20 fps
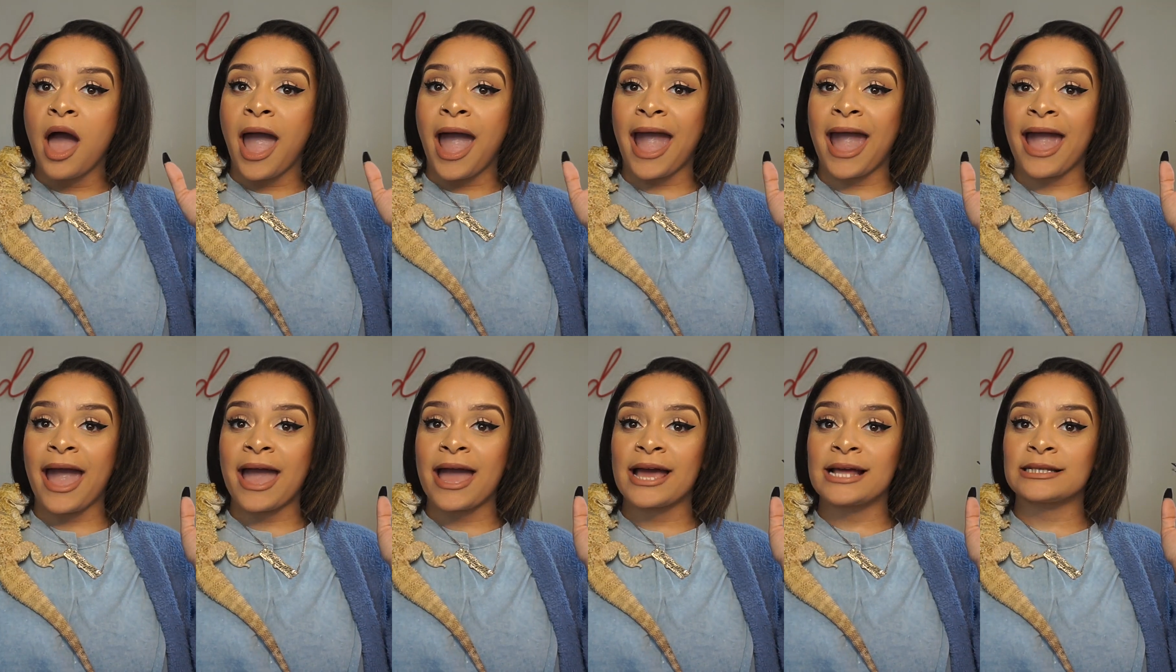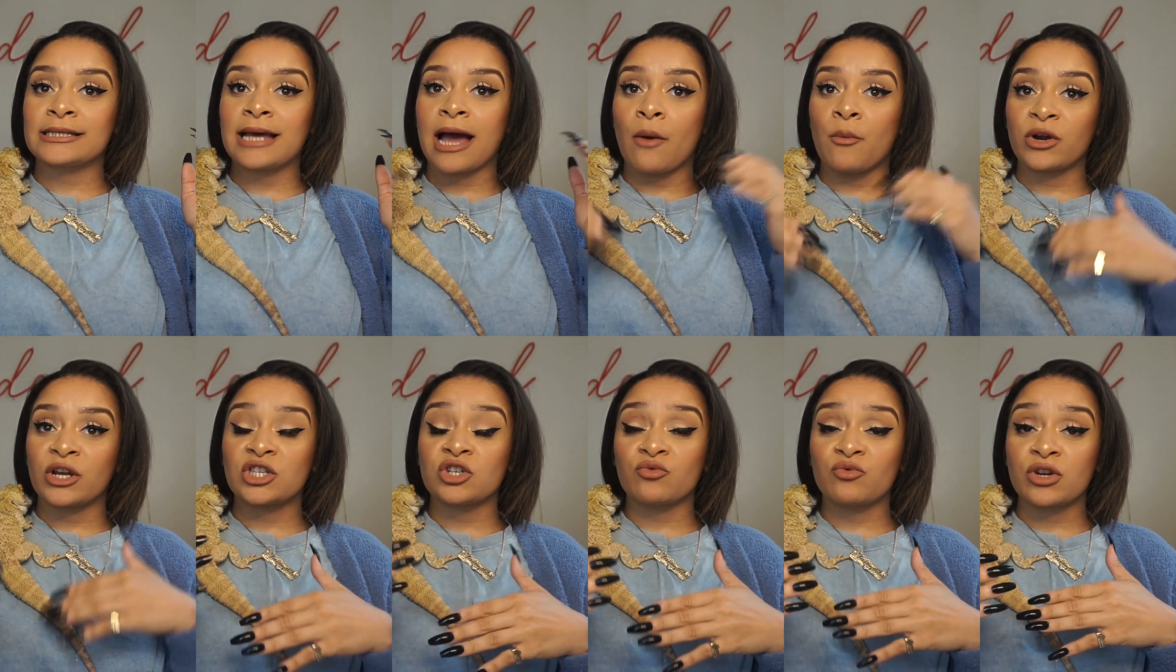and I
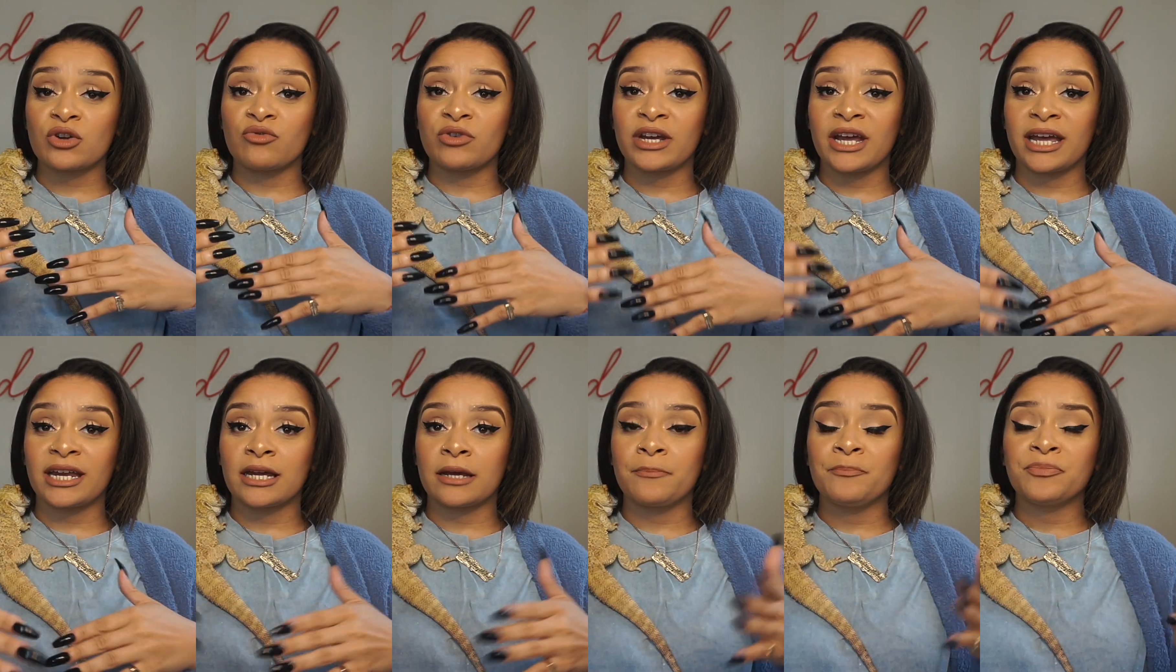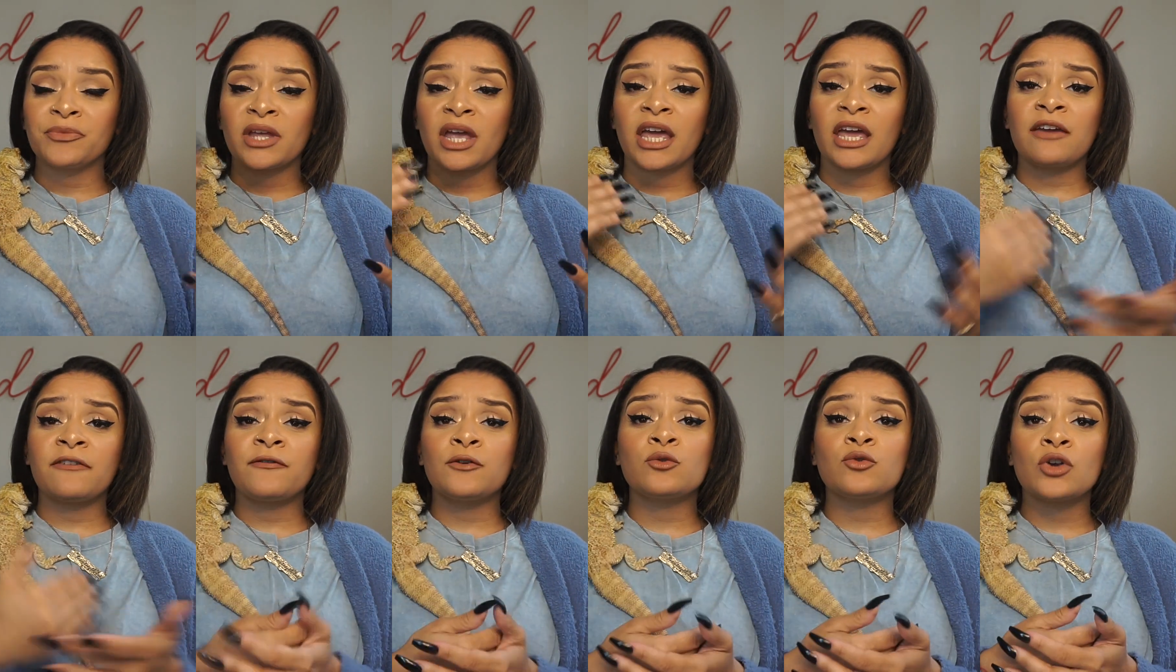wanted to recreate it.
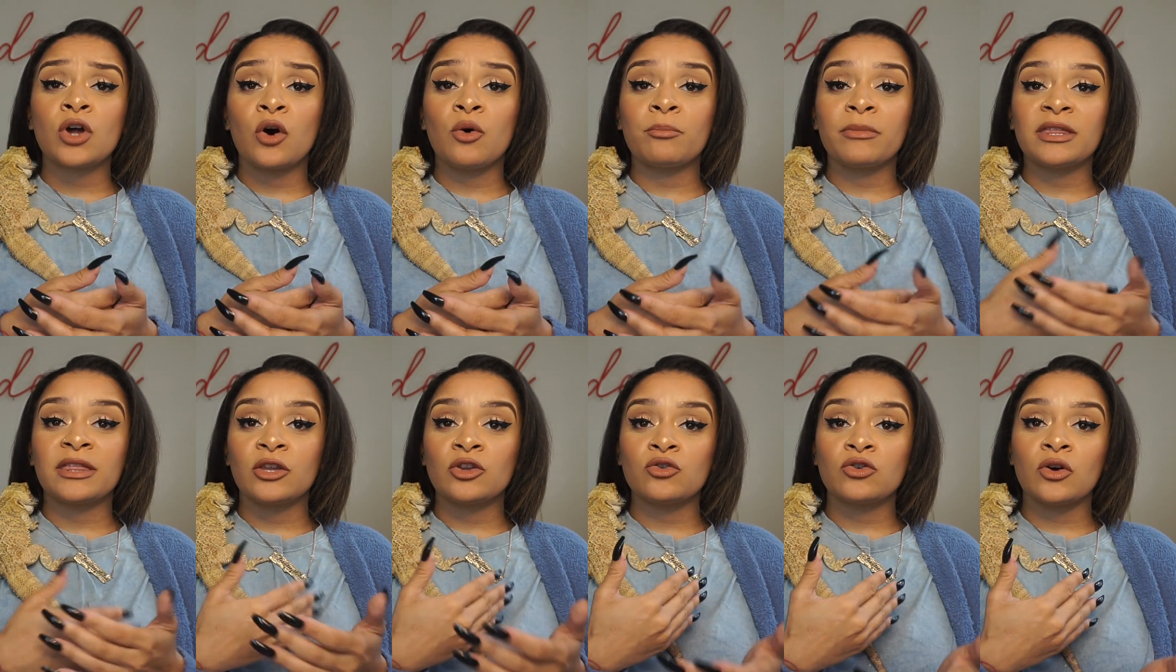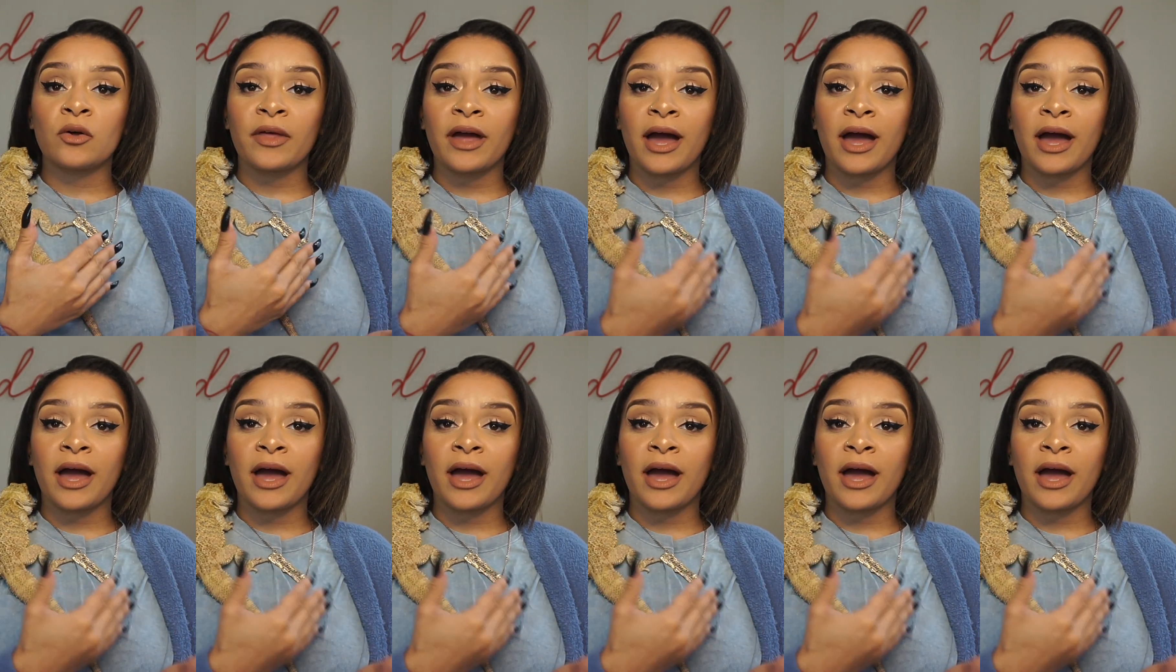If you know me, then you know that